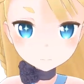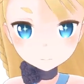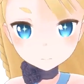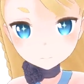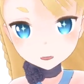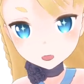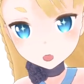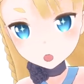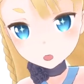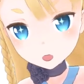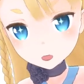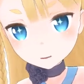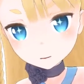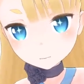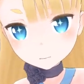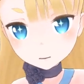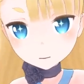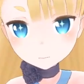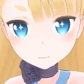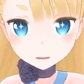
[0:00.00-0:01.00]
I wonder
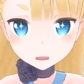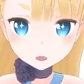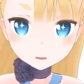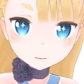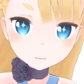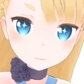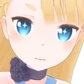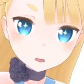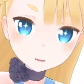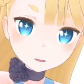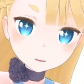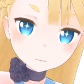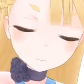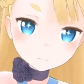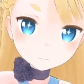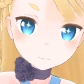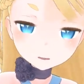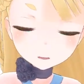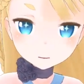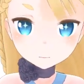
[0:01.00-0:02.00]
if they were
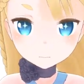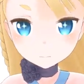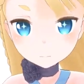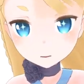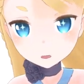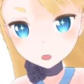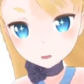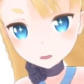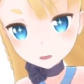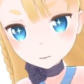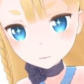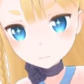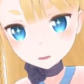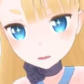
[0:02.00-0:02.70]
university students,